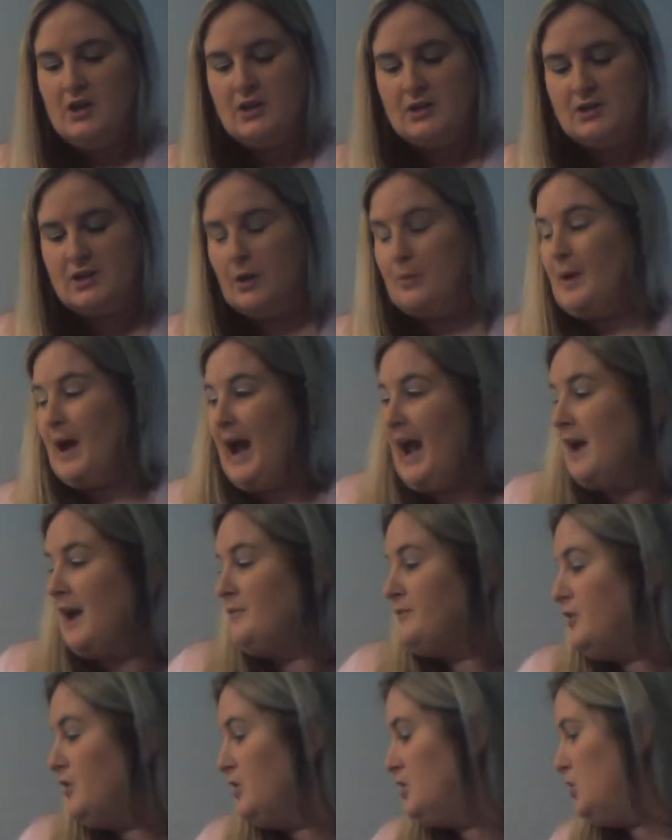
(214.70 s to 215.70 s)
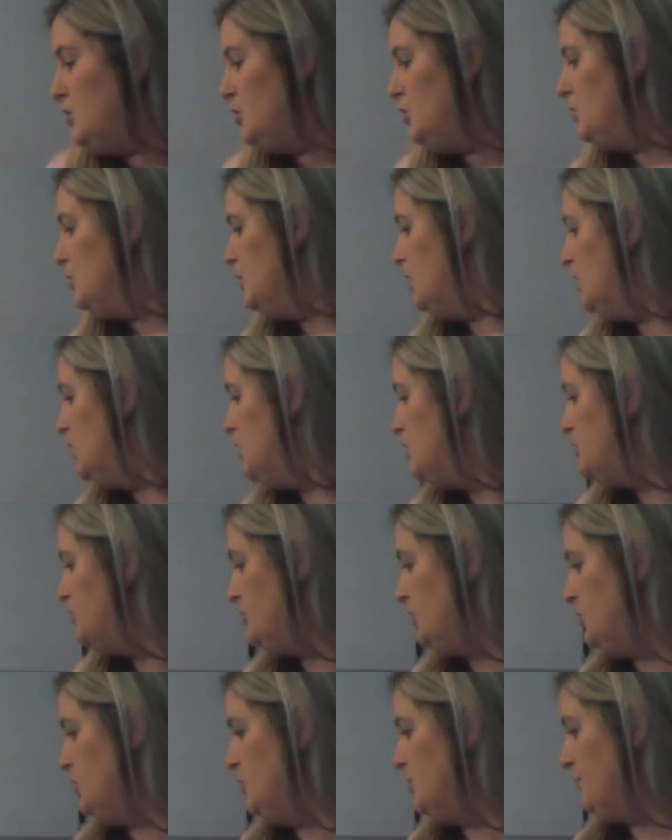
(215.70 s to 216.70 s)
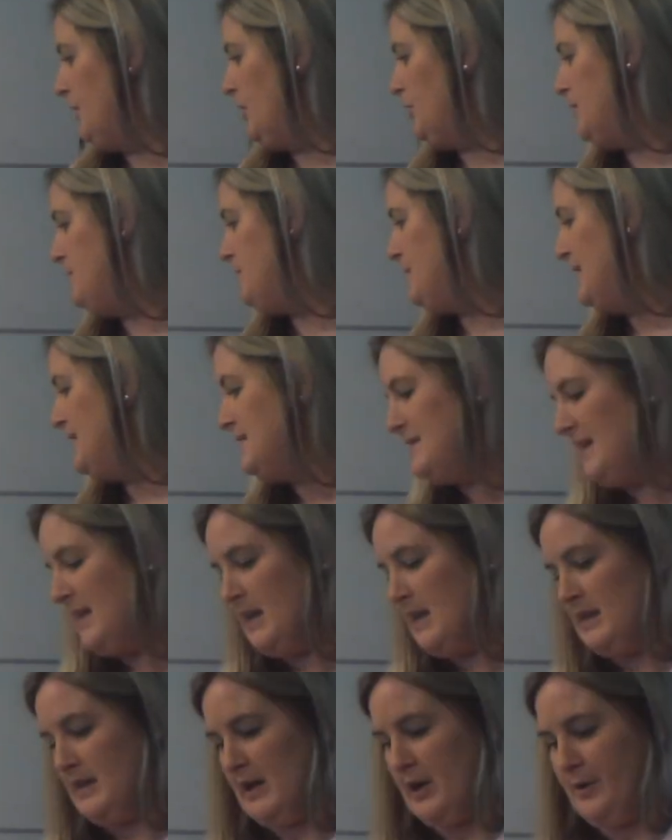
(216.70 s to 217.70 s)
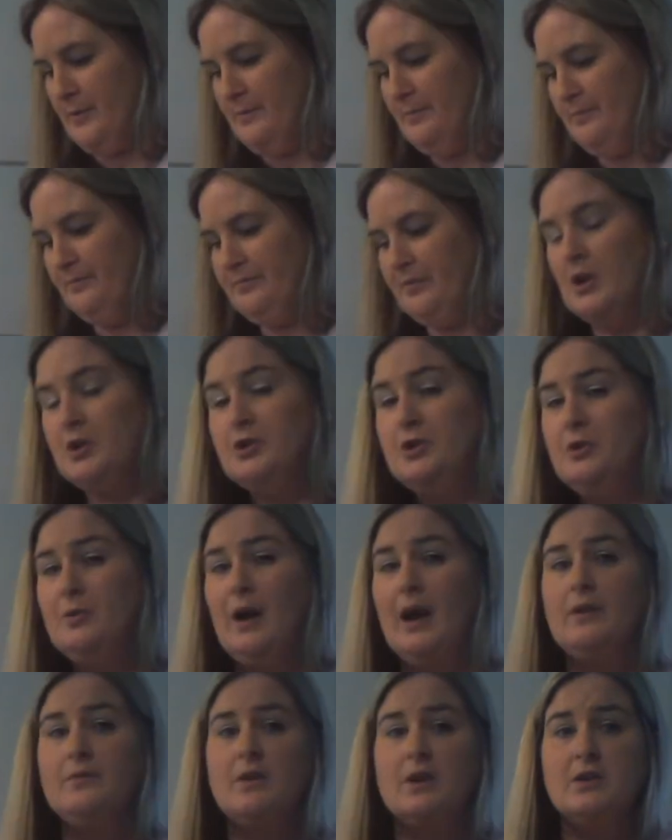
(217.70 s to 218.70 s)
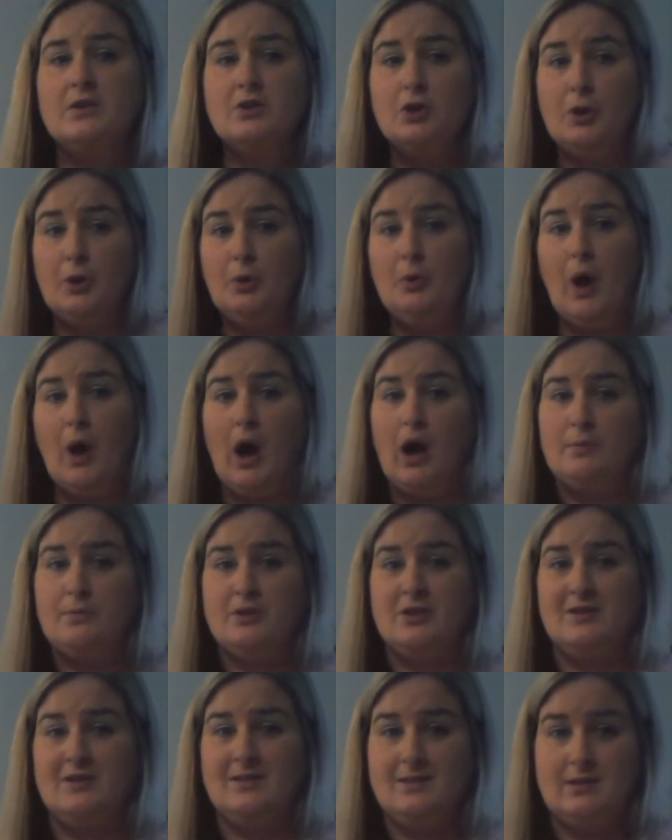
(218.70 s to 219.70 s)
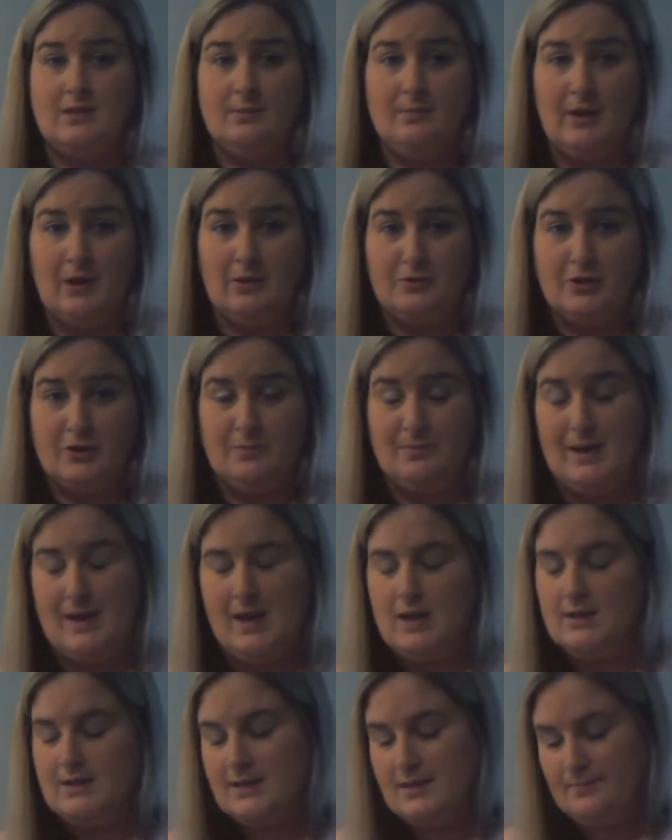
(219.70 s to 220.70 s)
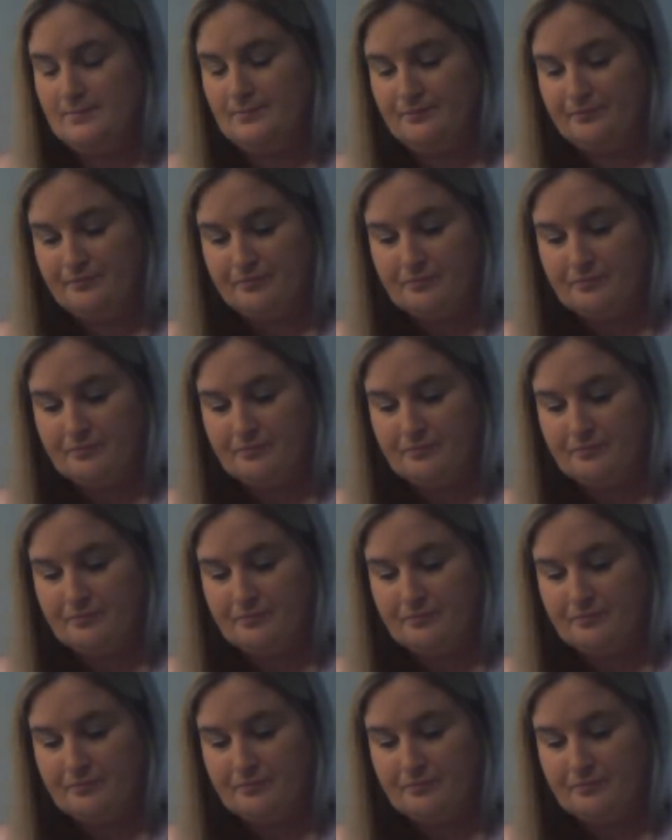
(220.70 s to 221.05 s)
So after you do your pony beads in there, you have 2 options to melt your beads.